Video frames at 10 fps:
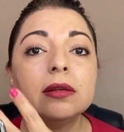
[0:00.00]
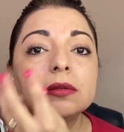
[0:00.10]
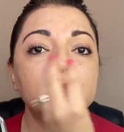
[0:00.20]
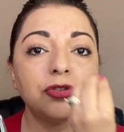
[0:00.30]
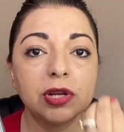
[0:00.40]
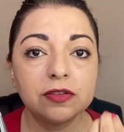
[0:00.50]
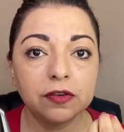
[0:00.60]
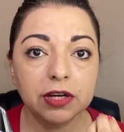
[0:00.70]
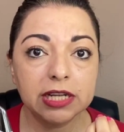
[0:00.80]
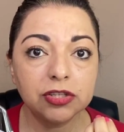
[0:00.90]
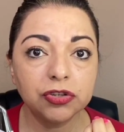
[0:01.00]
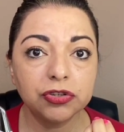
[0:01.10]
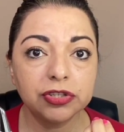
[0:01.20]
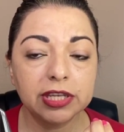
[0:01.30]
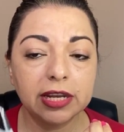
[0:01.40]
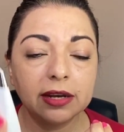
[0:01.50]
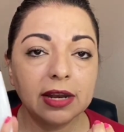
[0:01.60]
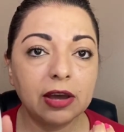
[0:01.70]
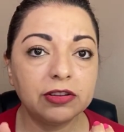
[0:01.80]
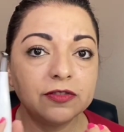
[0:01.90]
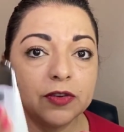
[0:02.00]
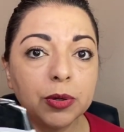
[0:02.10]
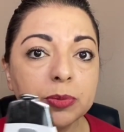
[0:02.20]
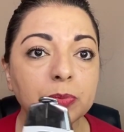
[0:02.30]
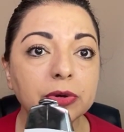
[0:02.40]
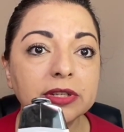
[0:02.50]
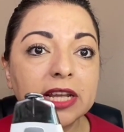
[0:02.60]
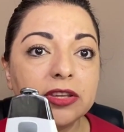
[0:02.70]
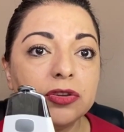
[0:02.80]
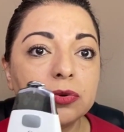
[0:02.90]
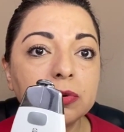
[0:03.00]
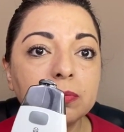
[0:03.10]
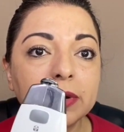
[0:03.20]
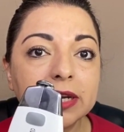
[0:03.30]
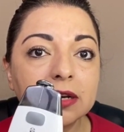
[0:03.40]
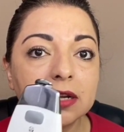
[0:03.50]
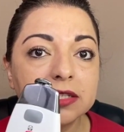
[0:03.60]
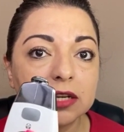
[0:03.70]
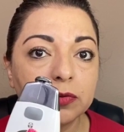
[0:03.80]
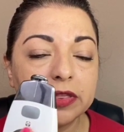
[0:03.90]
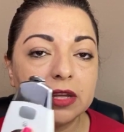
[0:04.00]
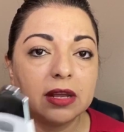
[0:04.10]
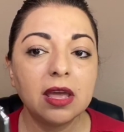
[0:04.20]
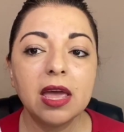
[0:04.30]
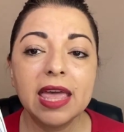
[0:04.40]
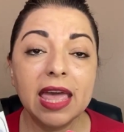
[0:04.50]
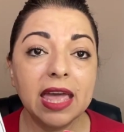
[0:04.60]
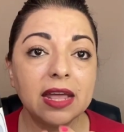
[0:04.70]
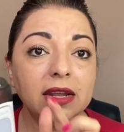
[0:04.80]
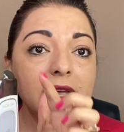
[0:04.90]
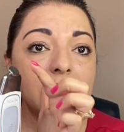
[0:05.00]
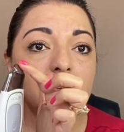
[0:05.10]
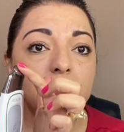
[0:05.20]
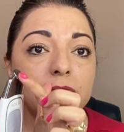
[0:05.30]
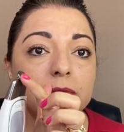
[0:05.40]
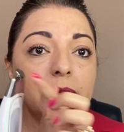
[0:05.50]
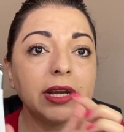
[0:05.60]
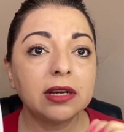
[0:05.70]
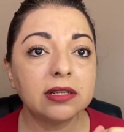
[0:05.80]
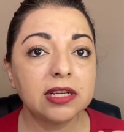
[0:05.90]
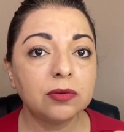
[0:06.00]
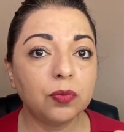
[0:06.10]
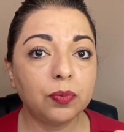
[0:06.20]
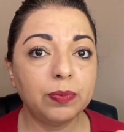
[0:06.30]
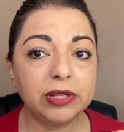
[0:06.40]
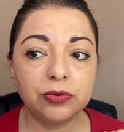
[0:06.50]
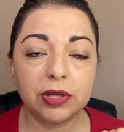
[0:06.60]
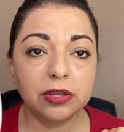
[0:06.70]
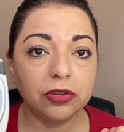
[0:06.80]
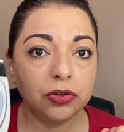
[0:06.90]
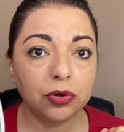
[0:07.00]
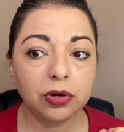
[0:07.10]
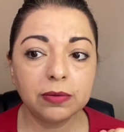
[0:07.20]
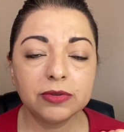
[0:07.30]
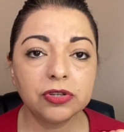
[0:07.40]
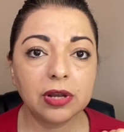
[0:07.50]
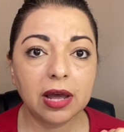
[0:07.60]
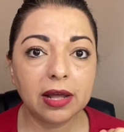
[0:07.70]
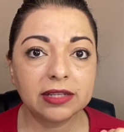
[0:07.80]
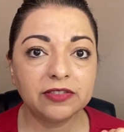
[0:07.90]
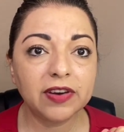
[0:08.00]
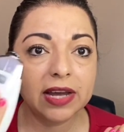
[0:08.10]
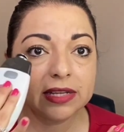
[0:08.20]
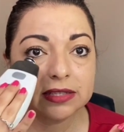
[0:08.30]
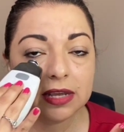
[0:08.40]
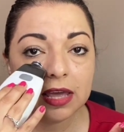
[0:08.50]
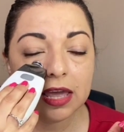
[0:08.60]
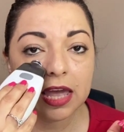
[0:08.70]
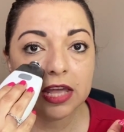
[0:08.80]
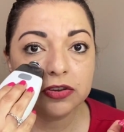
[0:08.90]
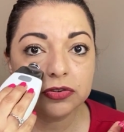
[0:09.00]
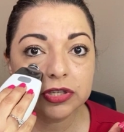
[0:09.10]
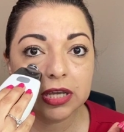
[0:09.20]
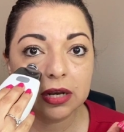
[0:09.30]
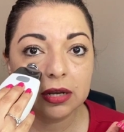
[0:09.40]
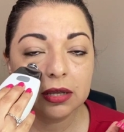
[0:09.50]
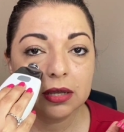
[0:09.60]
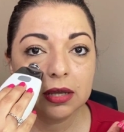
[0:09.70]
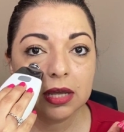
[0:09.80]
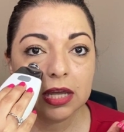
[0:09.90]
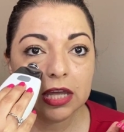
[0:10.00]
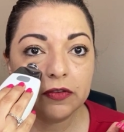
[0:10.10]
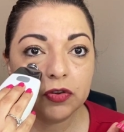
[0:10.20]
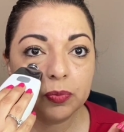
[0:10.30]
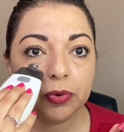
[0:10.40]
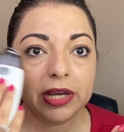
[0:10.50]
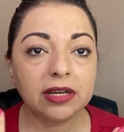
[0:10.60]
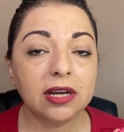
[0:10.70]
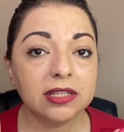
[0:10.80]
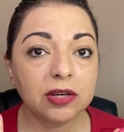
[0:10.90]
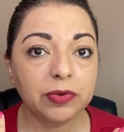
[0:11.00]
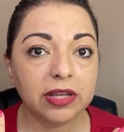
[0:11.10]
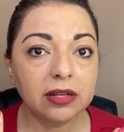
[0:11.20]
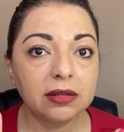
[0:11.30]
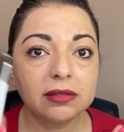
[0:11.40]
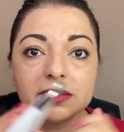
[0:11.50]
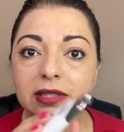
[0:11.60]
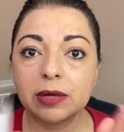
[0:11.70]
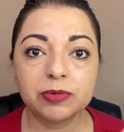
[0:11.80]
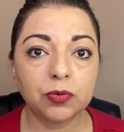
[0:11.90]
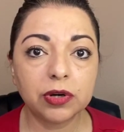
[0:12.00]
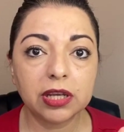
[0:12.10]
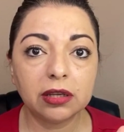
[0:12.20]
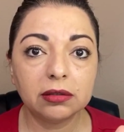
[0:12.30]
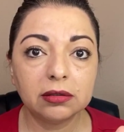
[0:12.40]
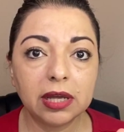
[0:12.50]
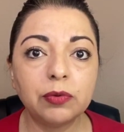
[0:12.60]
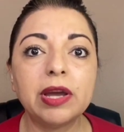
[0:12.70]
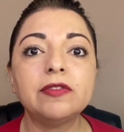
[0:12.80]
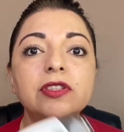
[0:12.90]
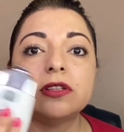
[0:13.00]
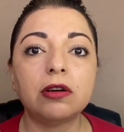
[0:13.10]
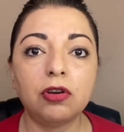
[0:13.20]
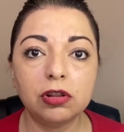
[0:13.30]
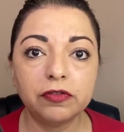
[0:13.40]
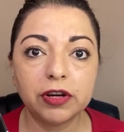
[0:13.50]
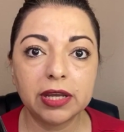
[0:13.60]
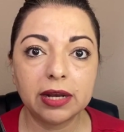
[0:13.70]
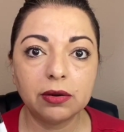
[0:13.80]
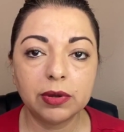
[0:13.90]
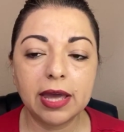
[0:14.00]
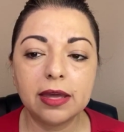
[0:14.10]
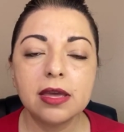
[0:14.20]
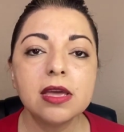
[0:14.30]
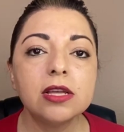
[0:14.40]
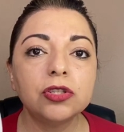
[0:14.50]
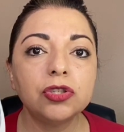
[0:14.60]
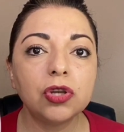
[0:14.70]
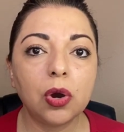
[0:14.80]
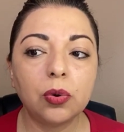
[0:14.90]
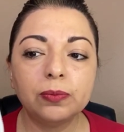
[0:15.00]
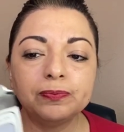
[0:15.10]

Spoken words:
transfer into your skin. Now it's very important that you don't break contact with it, and you don't break contact between your device and your skin. If you break contact with it, it stops working and we have to start all over again. Okay, so